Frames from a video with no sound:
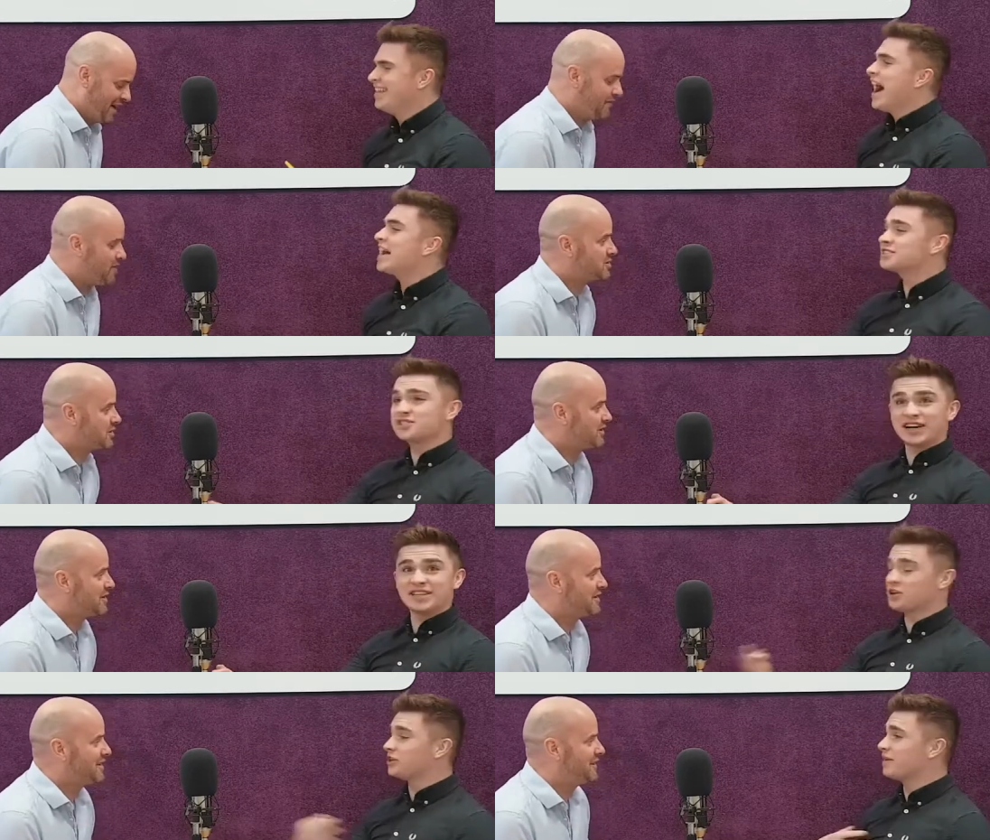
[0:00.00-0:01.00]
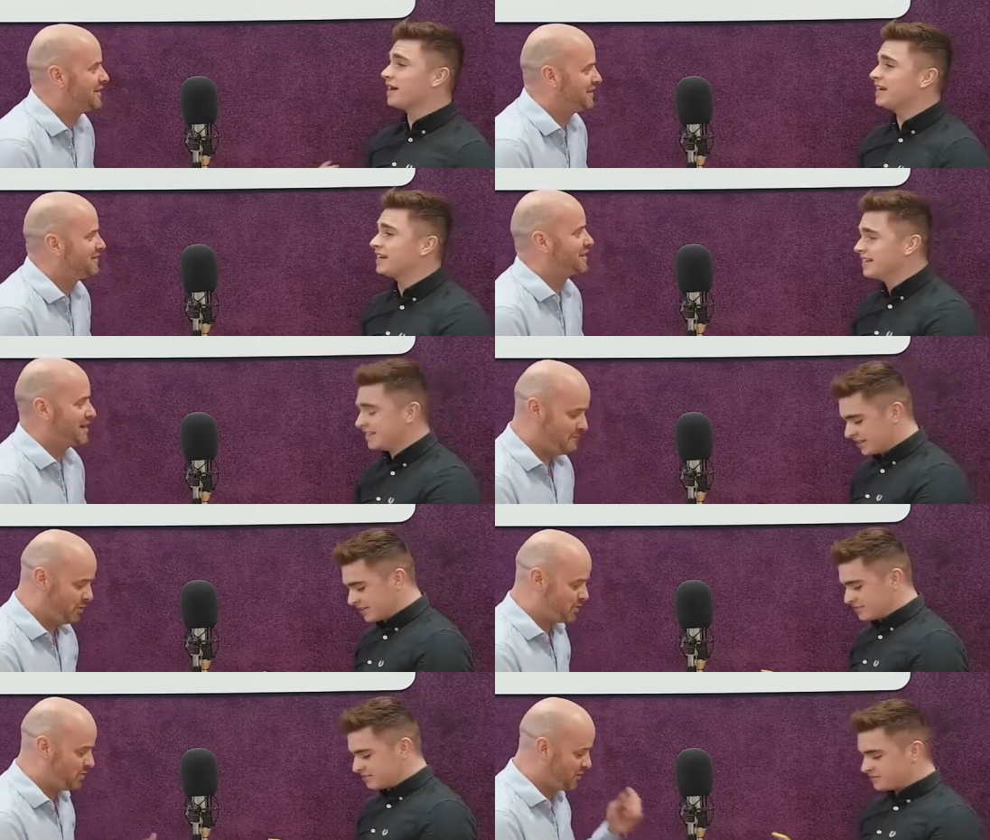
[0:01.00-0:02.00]
Speaker 1: I got two to me. Okay, I
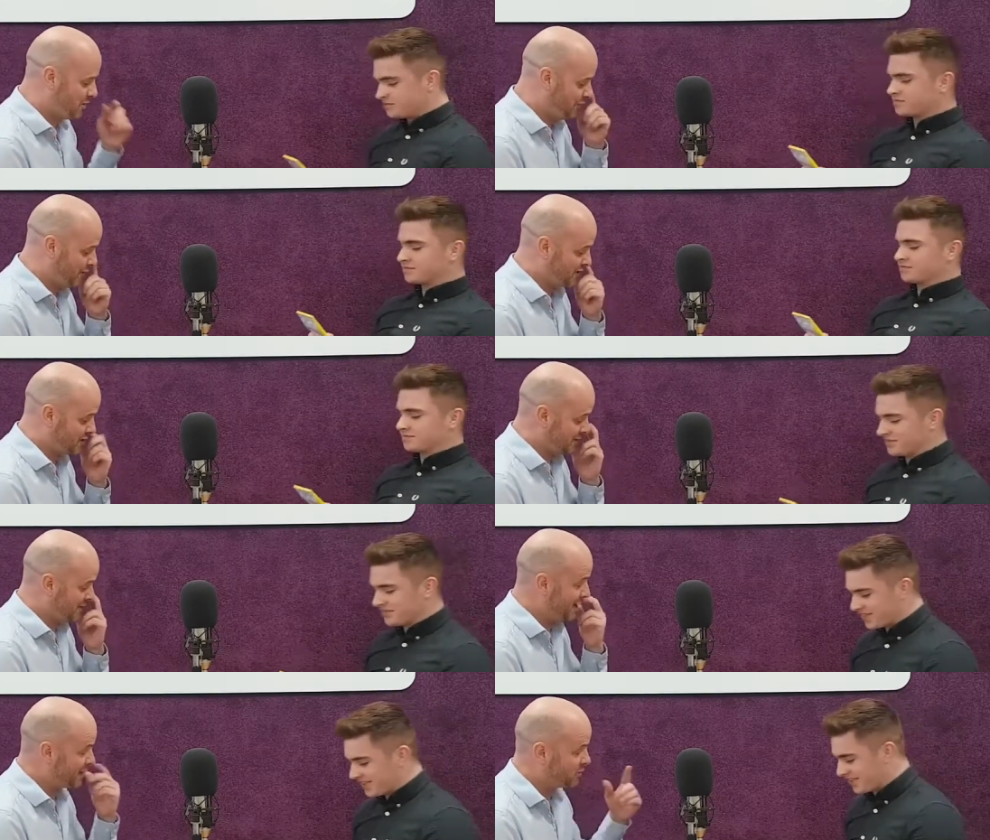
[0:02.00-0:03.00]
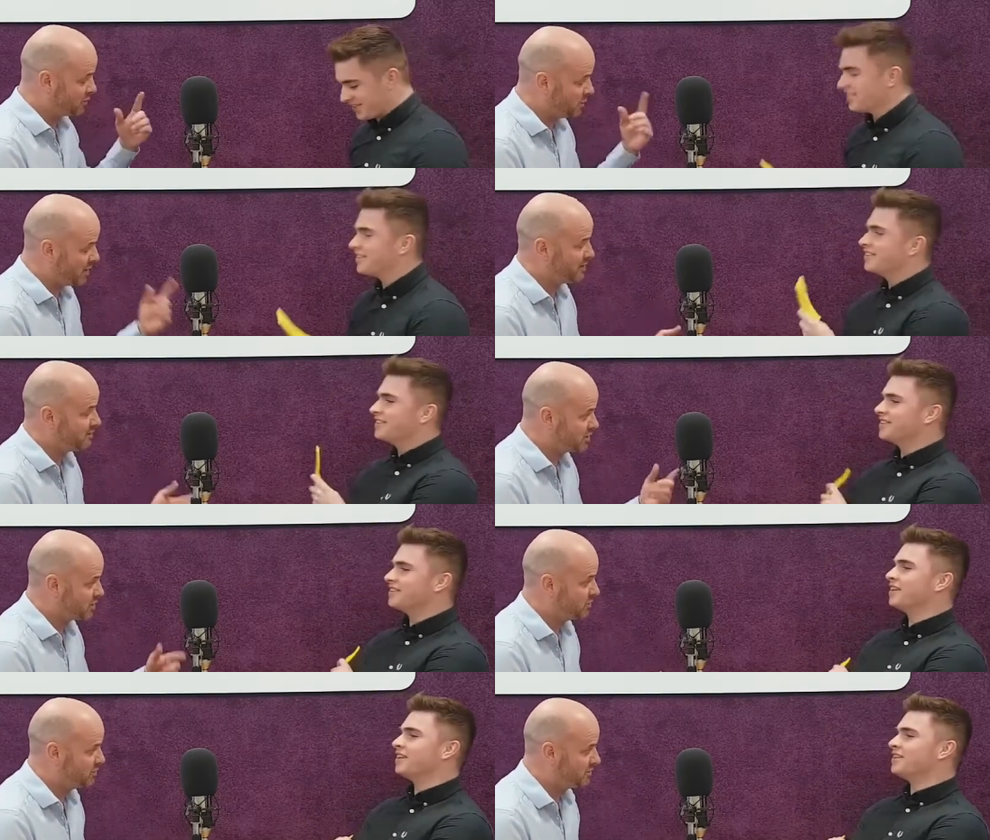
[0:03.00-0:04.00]
bought two goldfish, and I called one of them
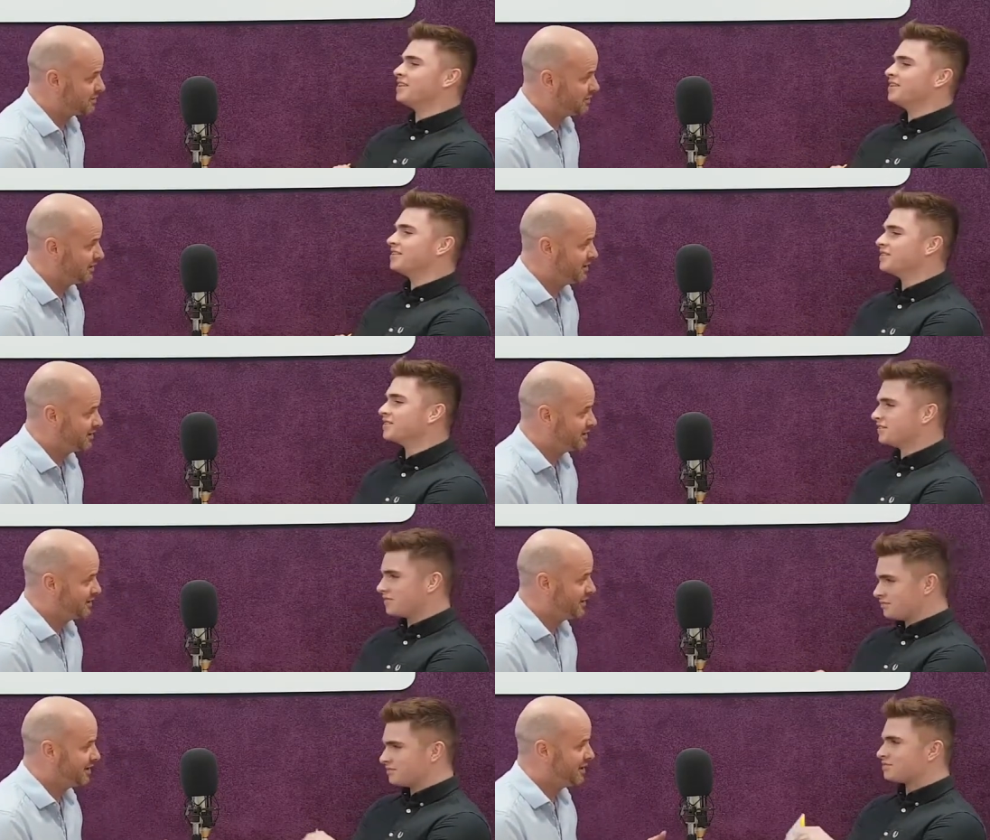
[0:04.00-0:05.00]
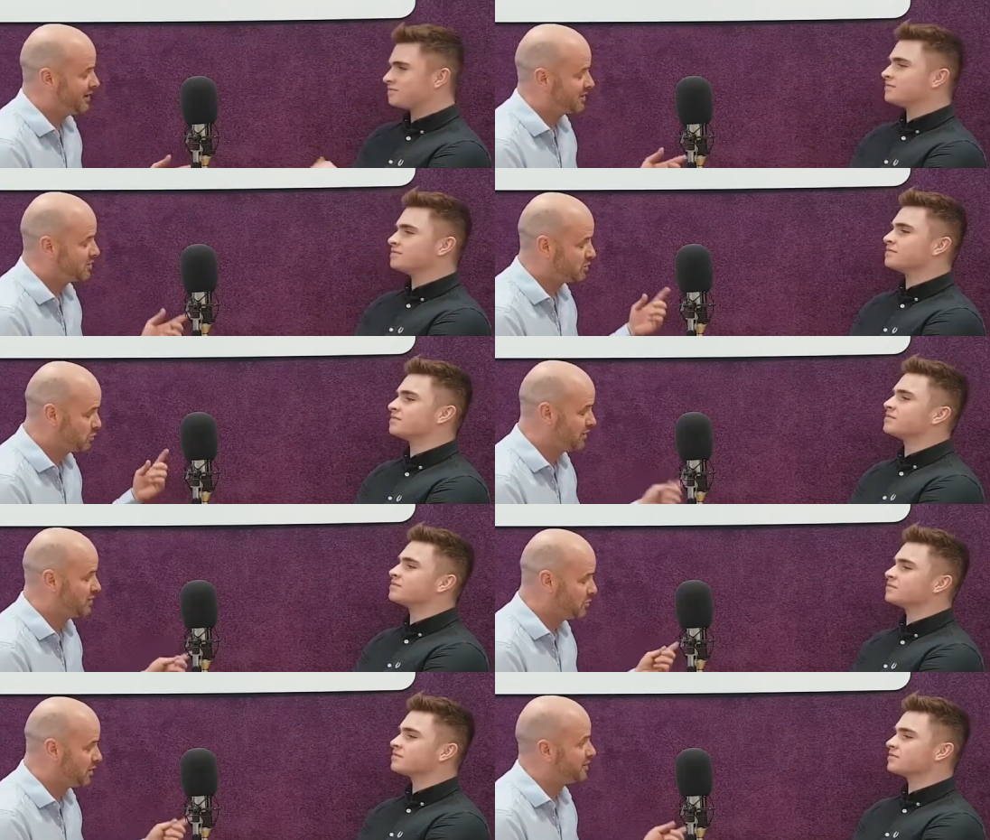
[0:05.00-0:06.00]
two. Right, I called one of
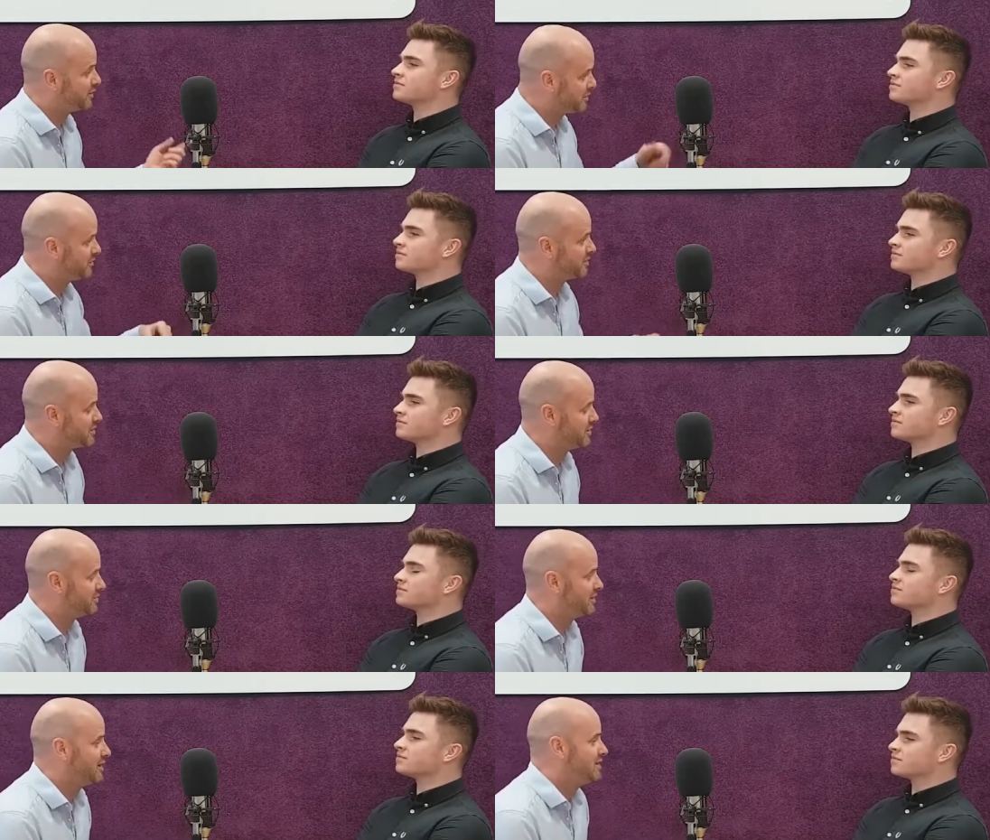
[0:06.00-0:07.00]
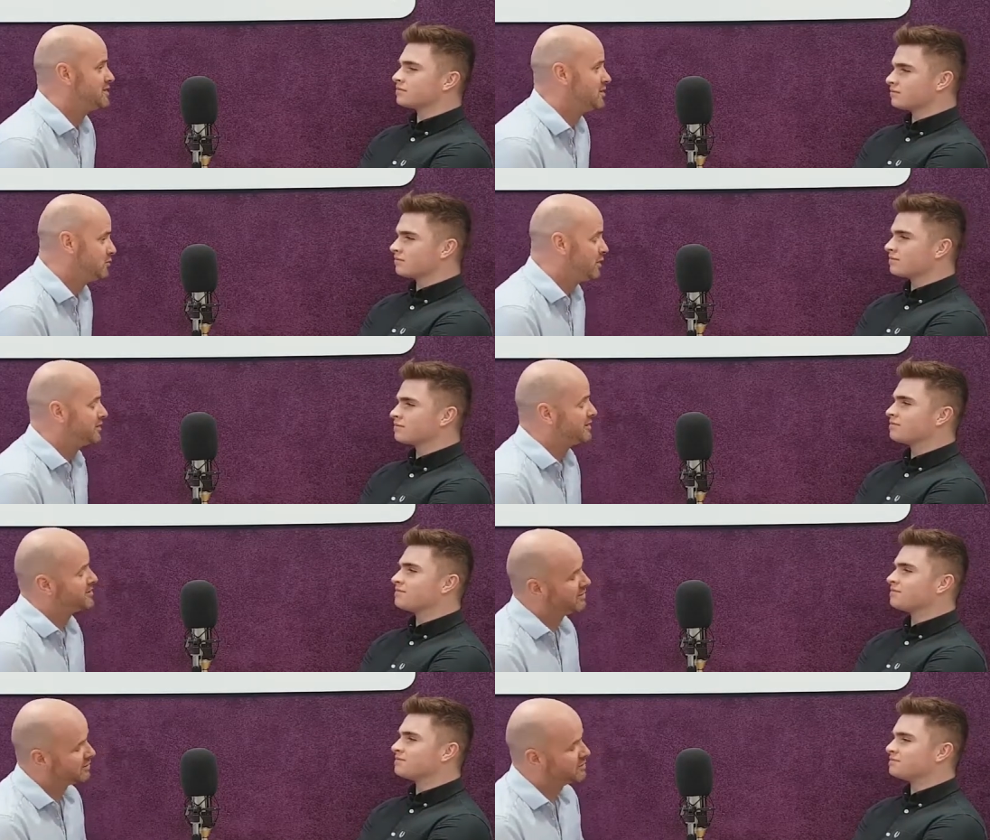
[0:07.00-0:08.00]
them one, and the other one two. So if one dies,
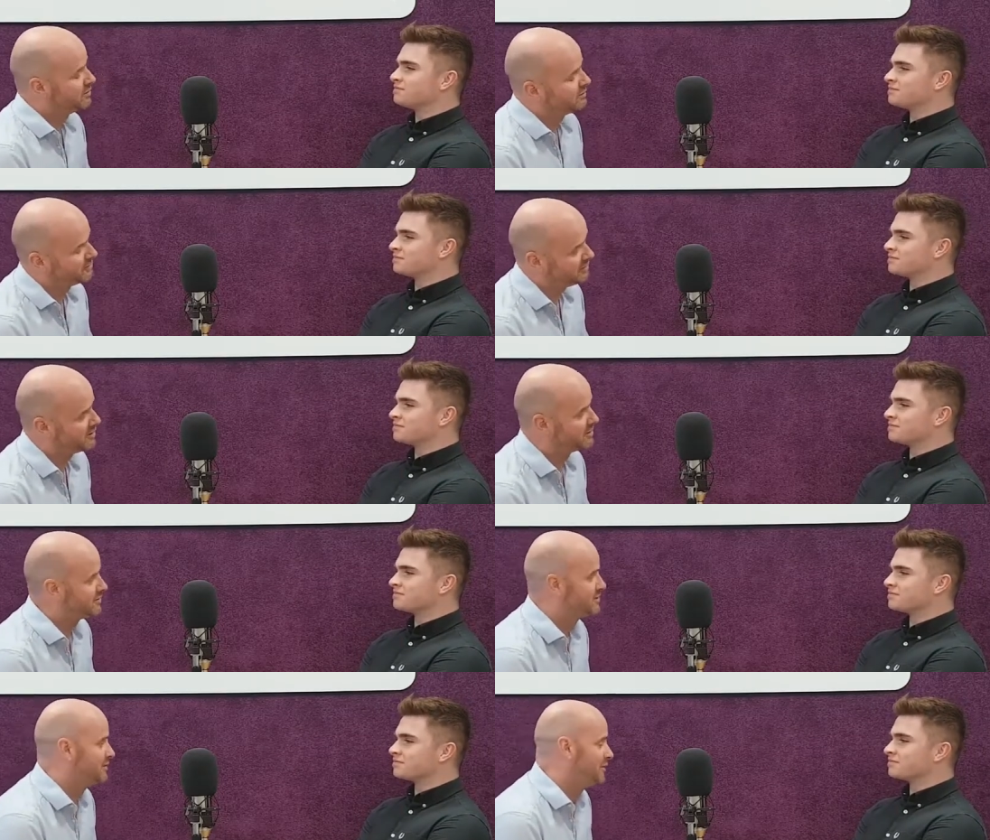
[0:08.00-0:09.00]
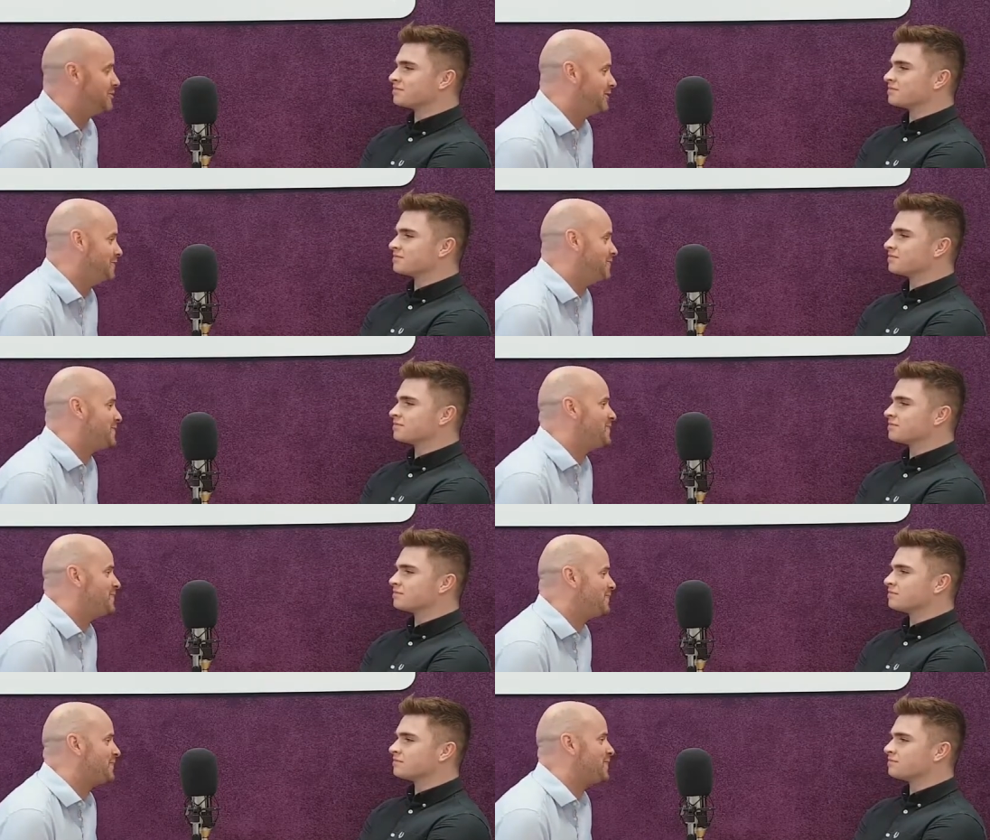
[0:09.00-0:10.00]
I've got two, and if two dies, I've still got one.
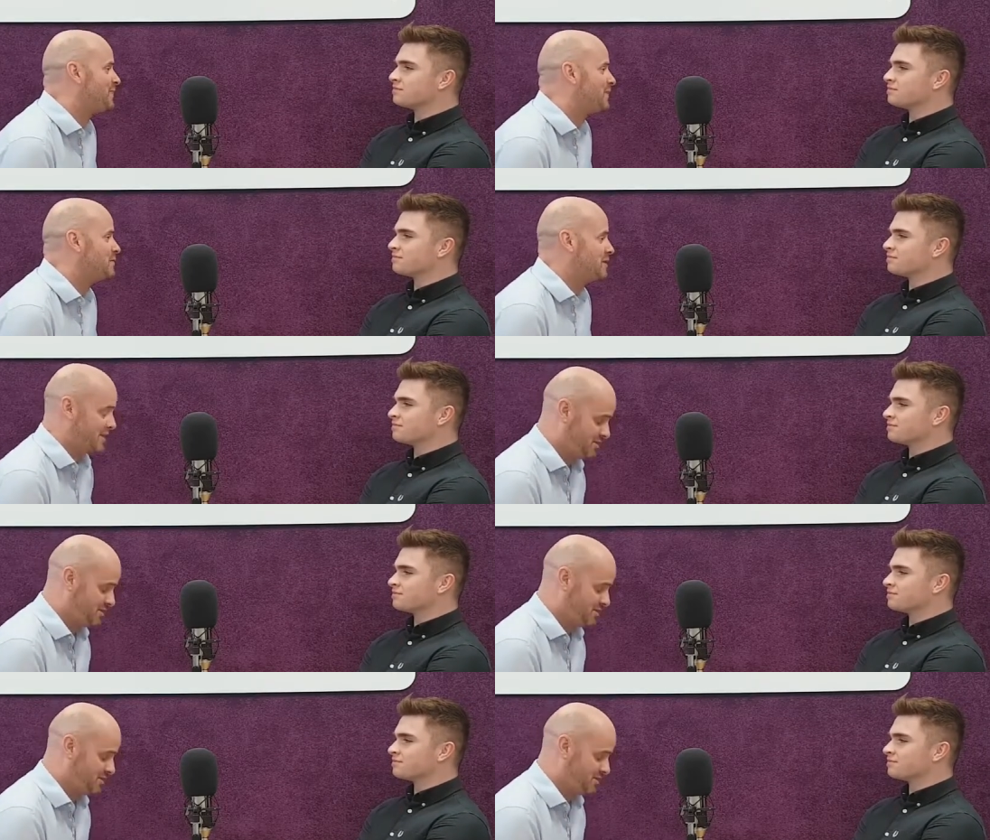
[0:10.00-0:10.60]
But